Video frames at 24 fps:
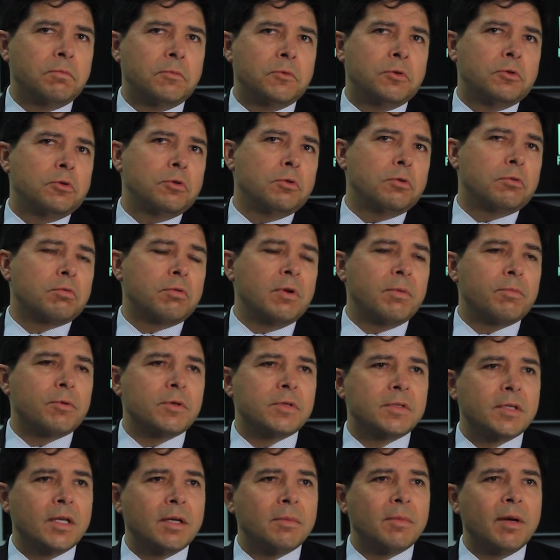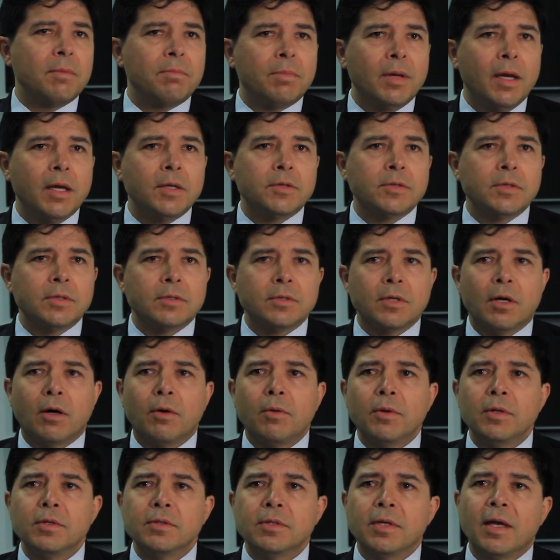2-3% of my patients
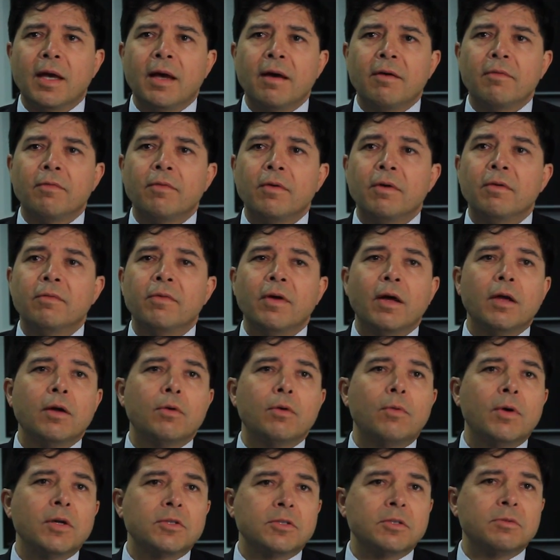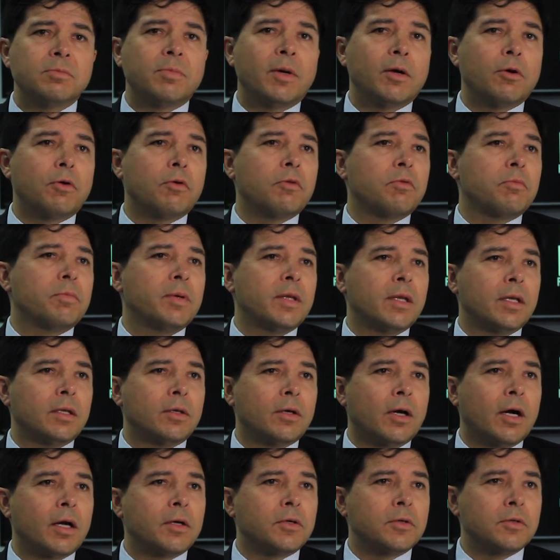always have evaluations by orthopedic
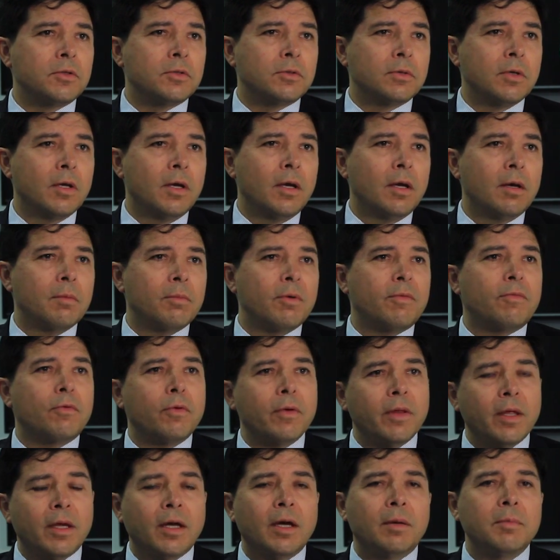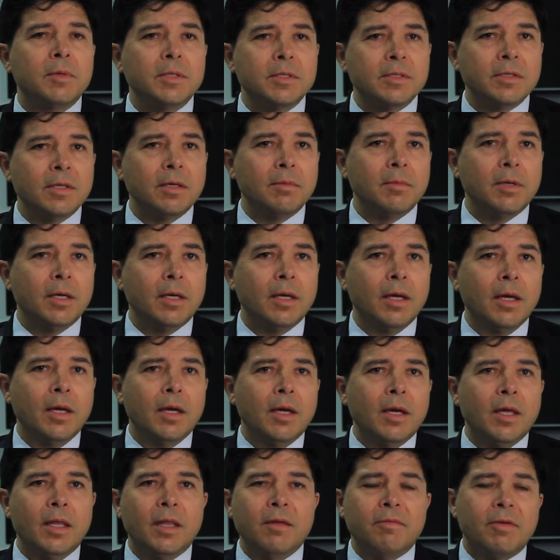doctors before they come and see me.
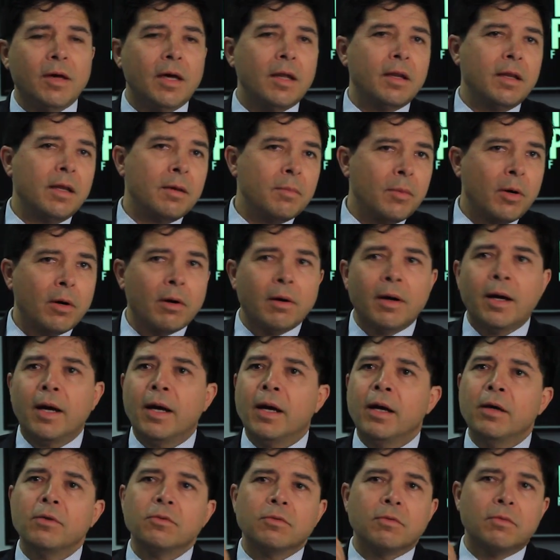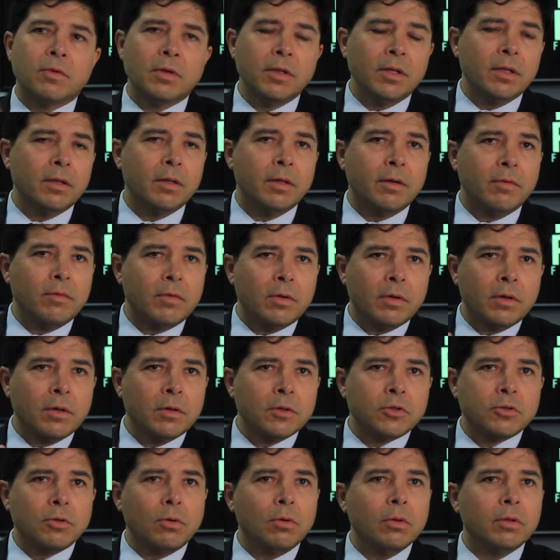And they've had MRIs of their
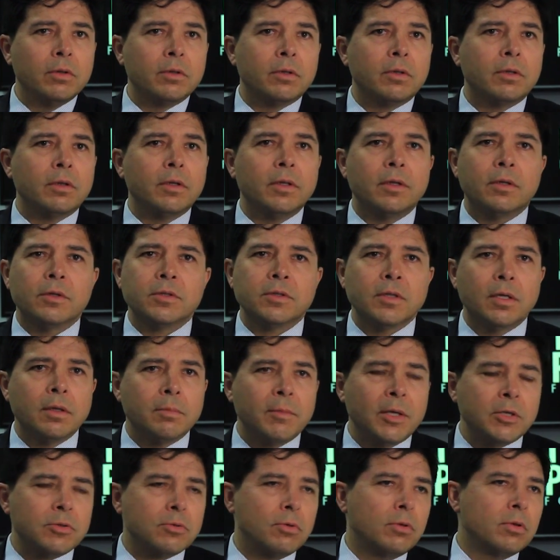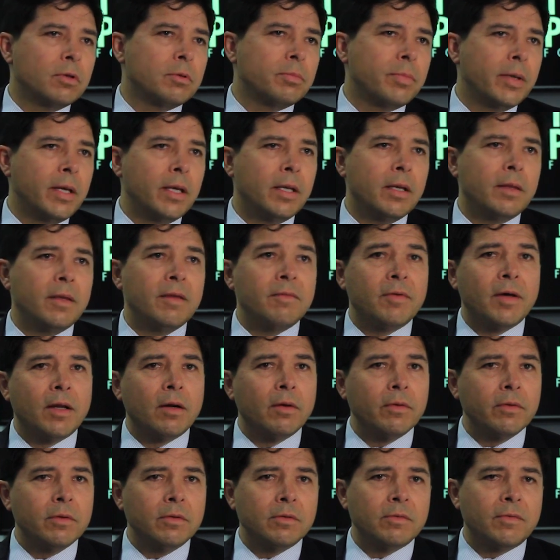shoulder, and they're saying my shoulder pain, and they've had
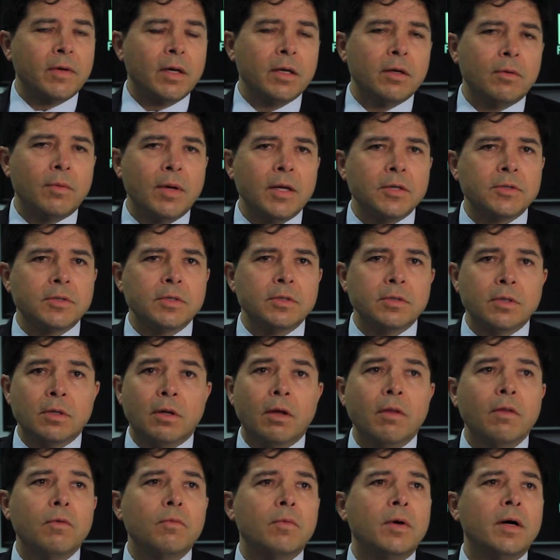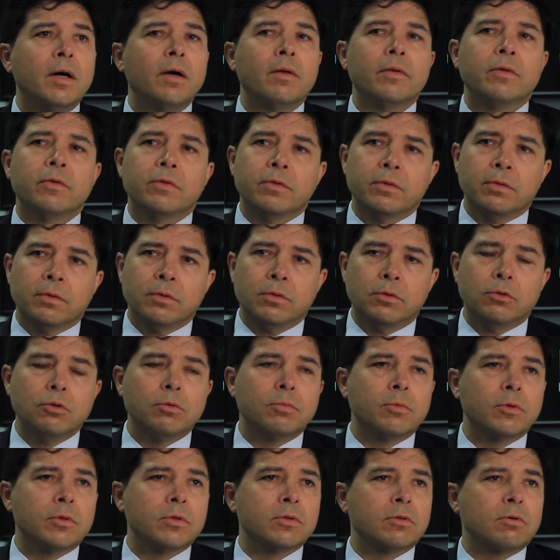all these evaluations, and all the while this
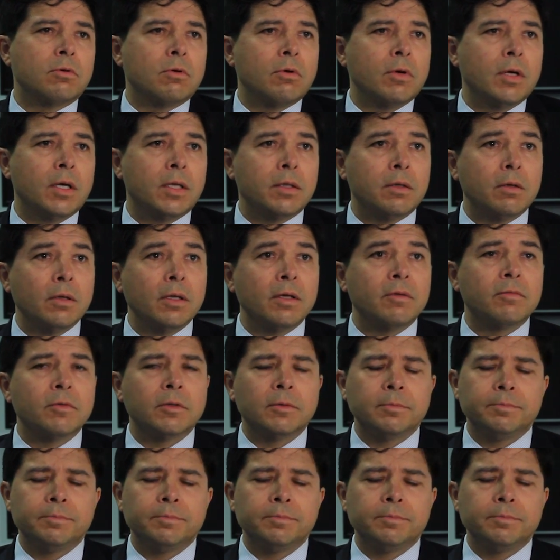tumor is growing in their liver.